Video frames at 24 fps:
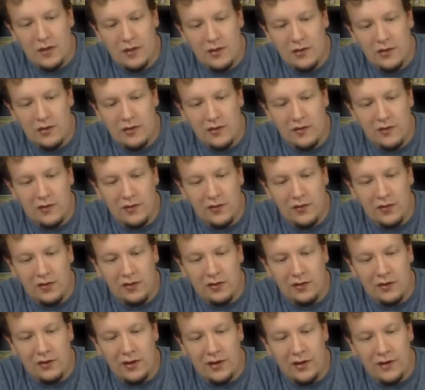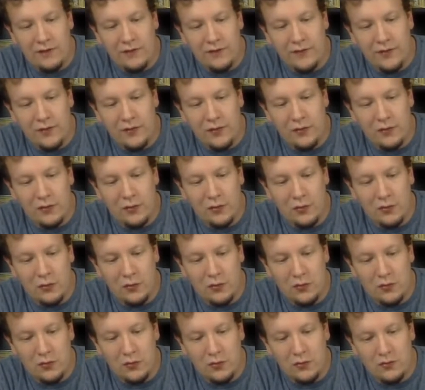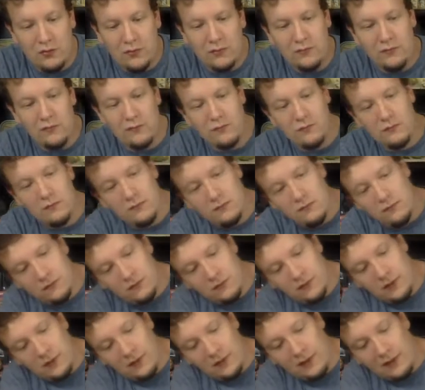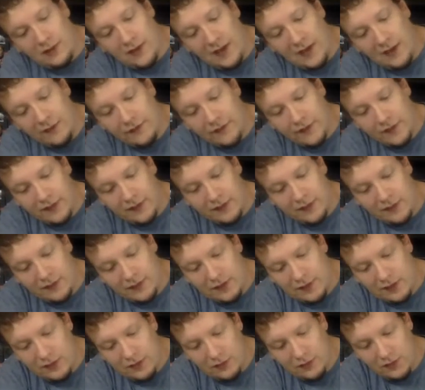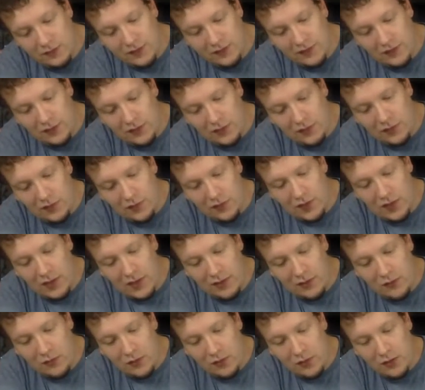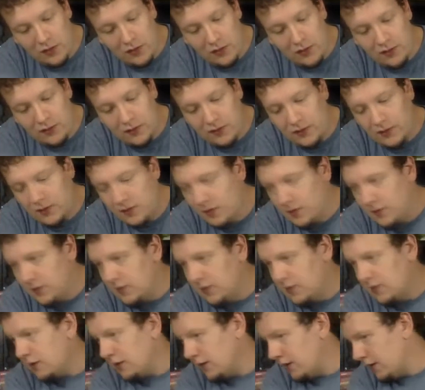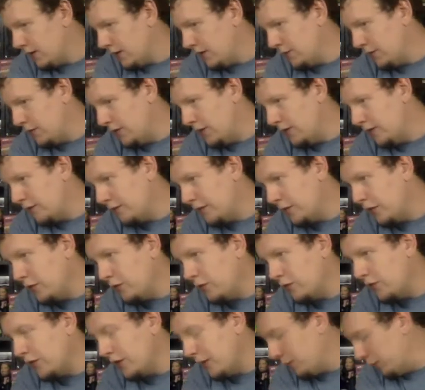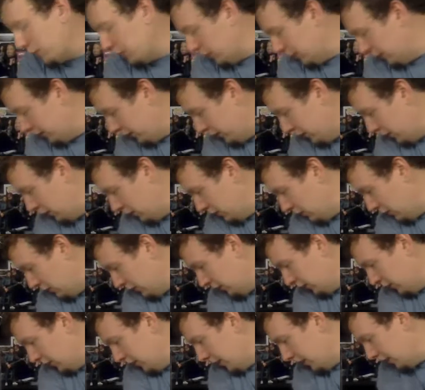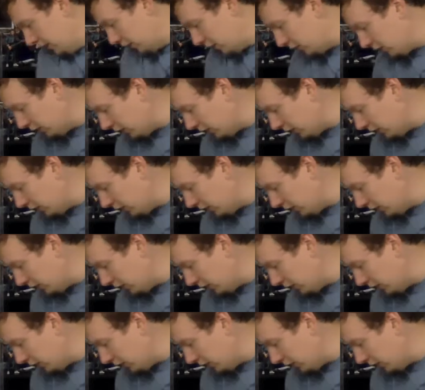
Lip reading: She's looking off to the left, which is also kind of weird. I mean, the photo they put of her also has her